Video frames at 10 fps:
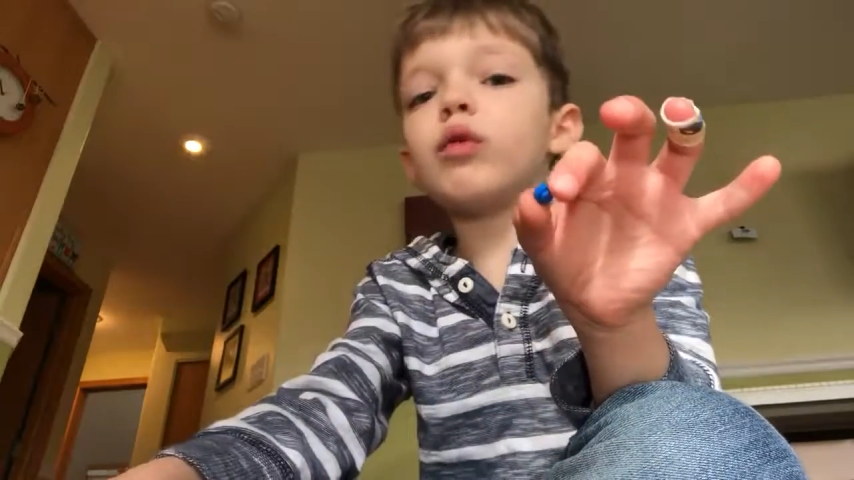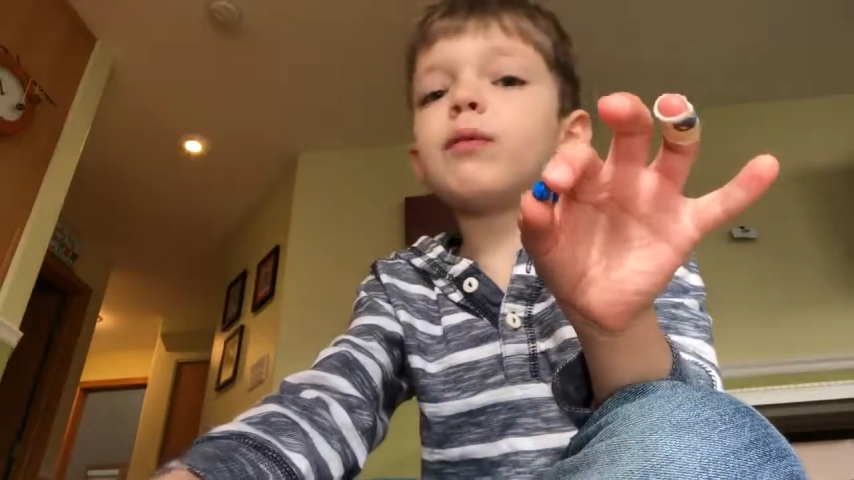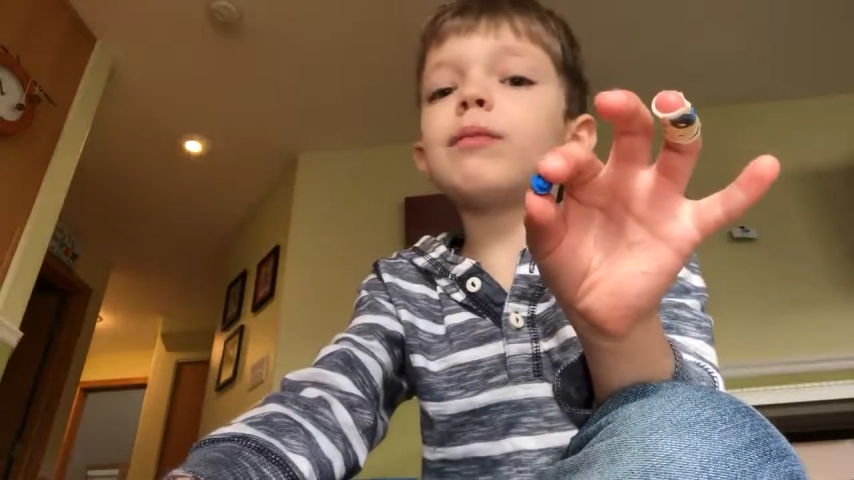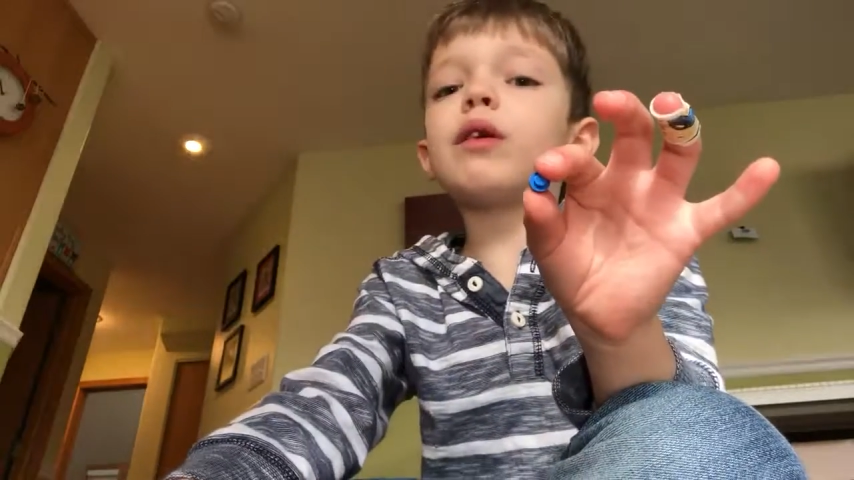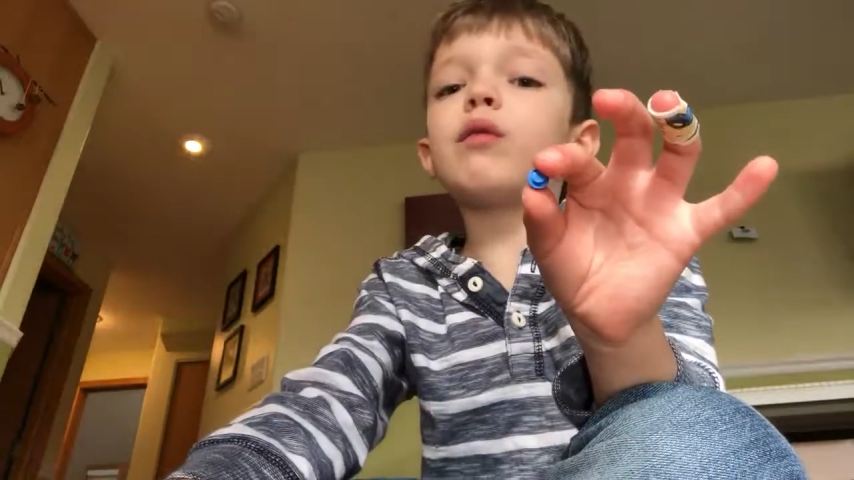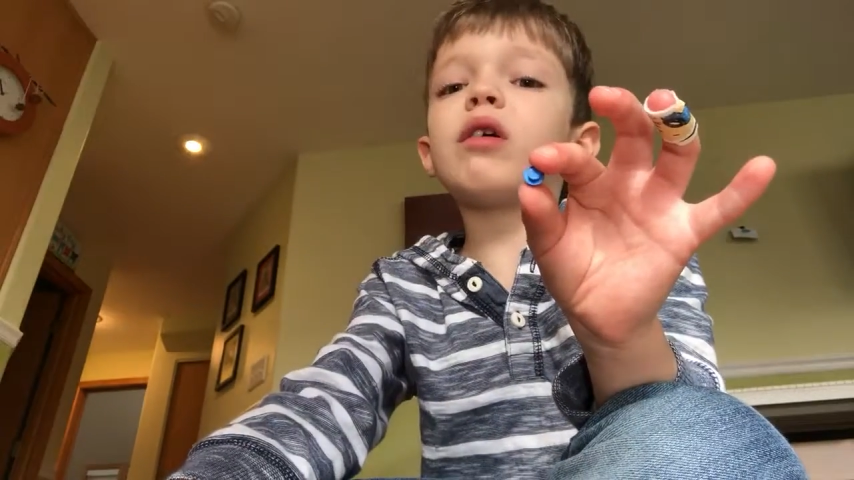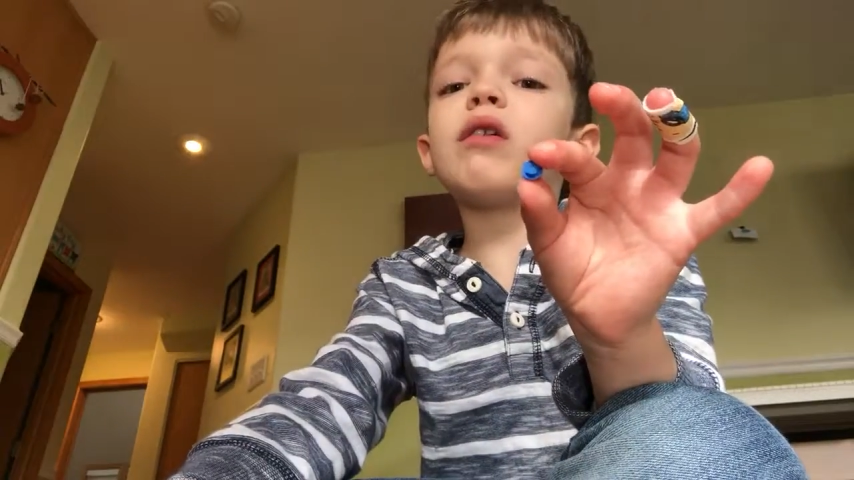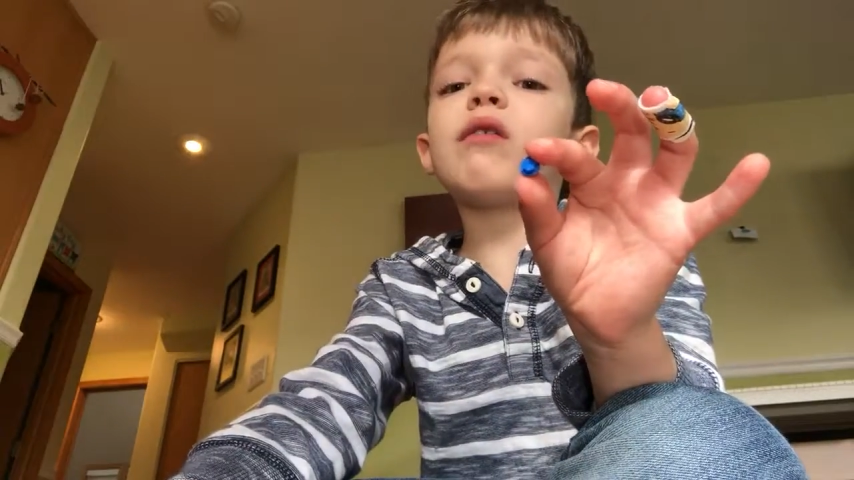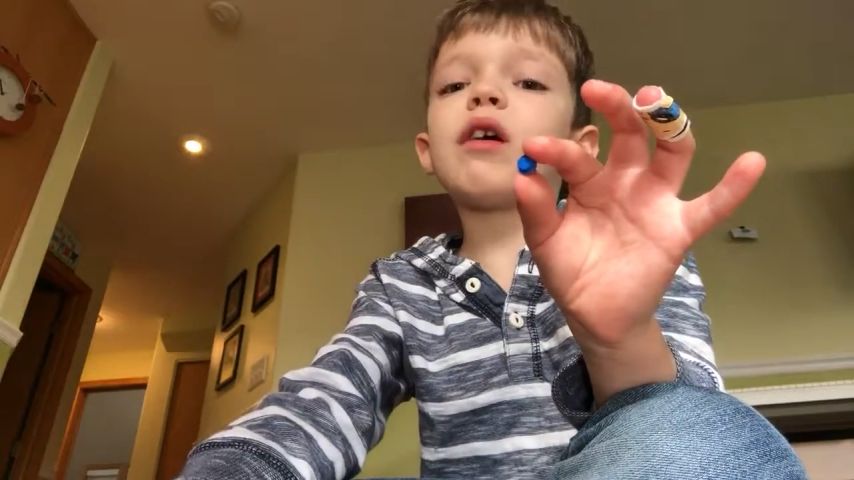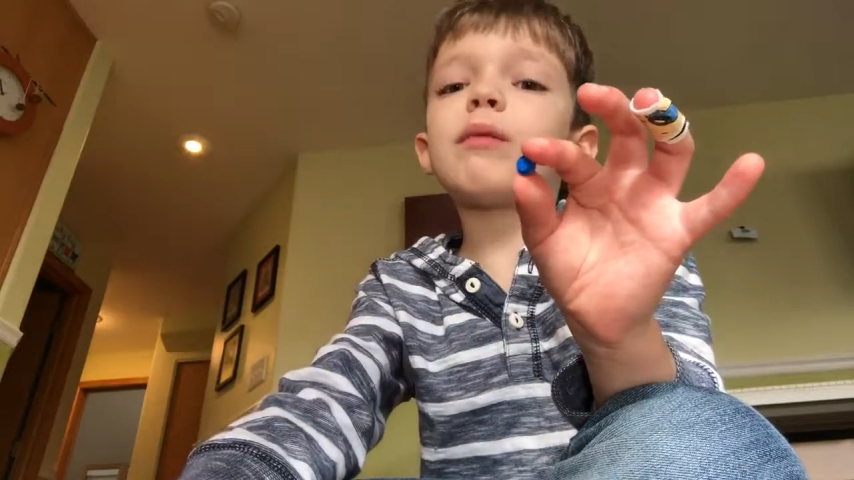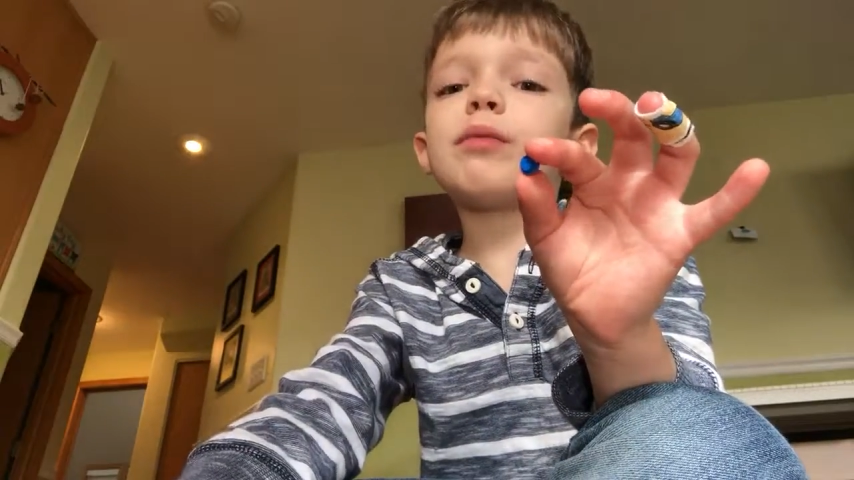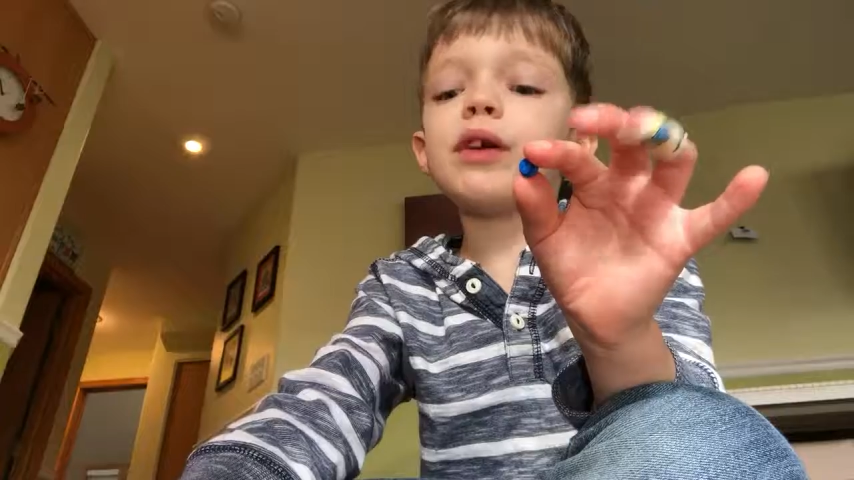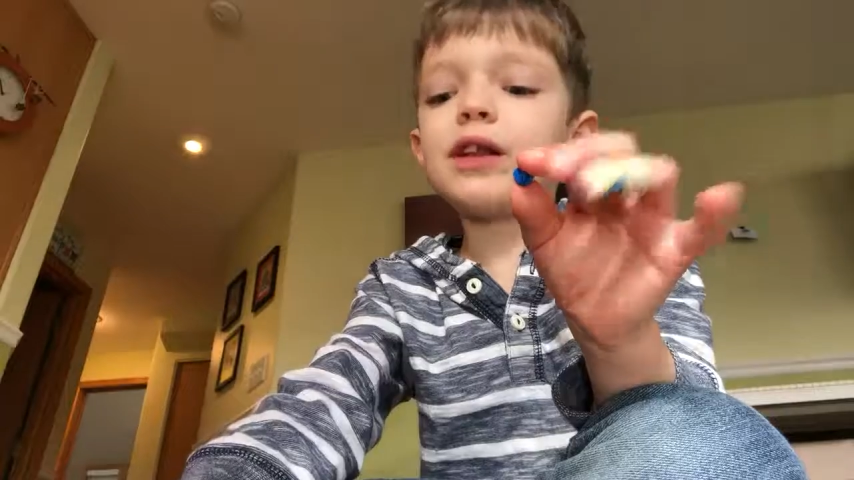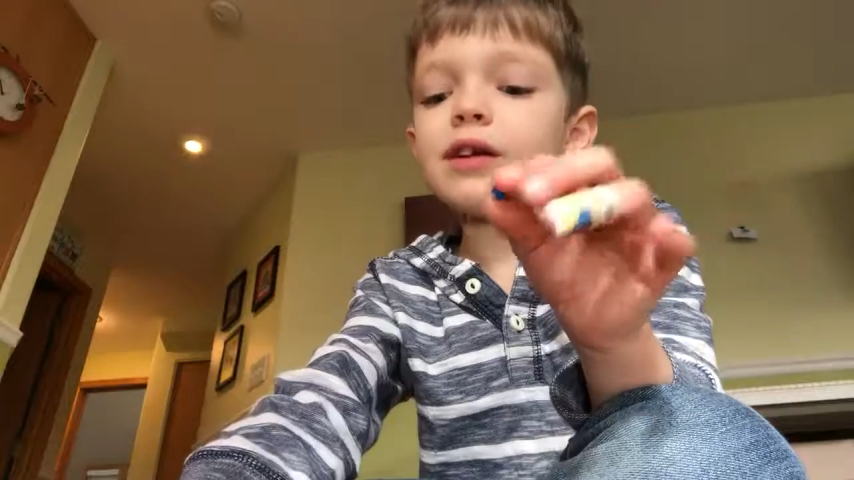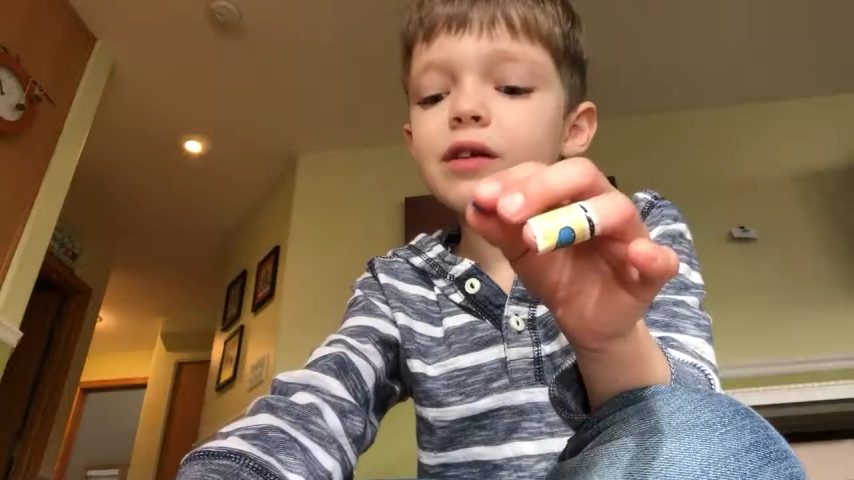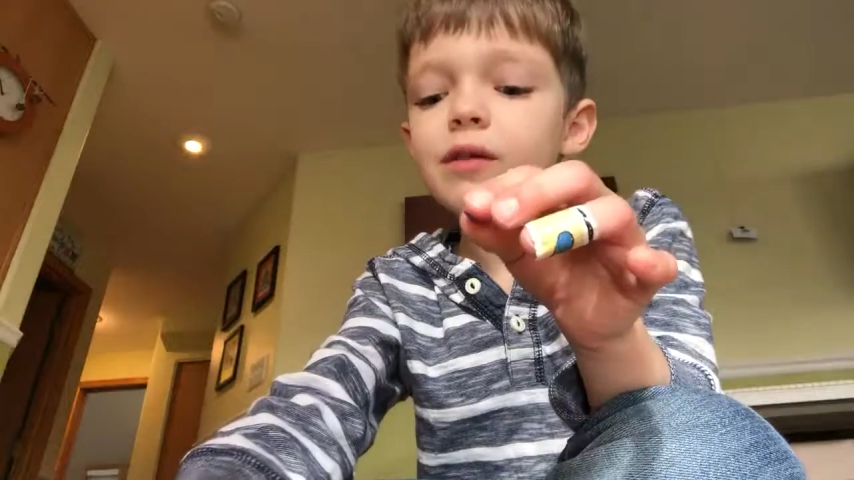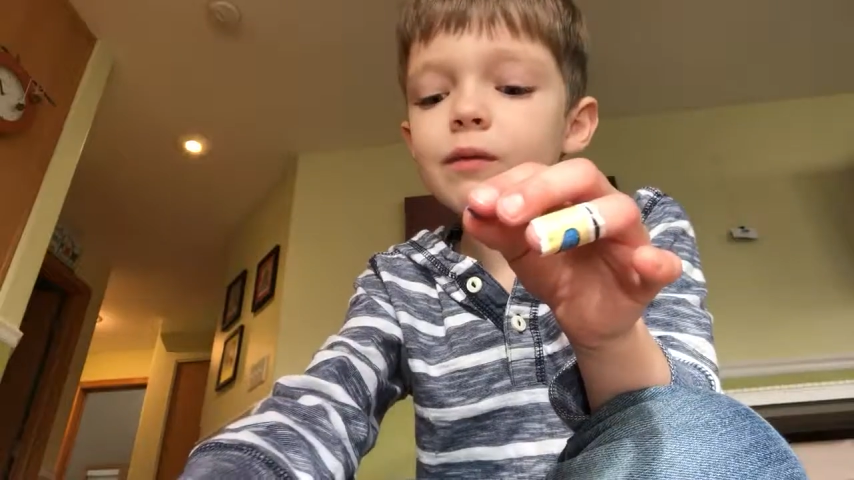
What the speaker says: 1x1 round plate,